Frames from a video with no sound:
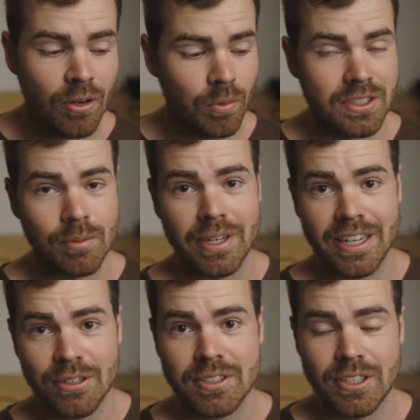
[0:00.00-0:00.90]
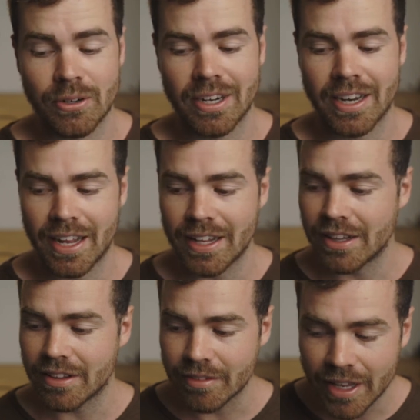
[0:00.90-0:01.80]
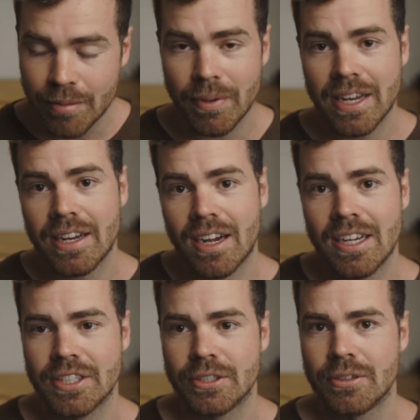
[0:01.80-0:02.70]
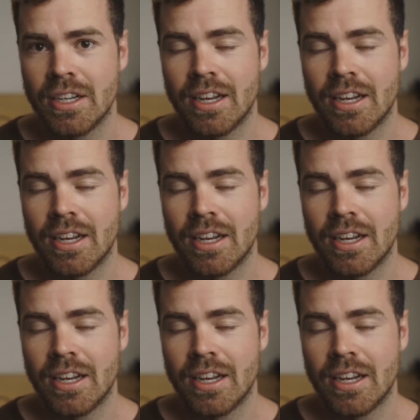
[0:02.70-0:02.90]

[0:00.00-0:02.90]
with somebody else to do it and they may hire you.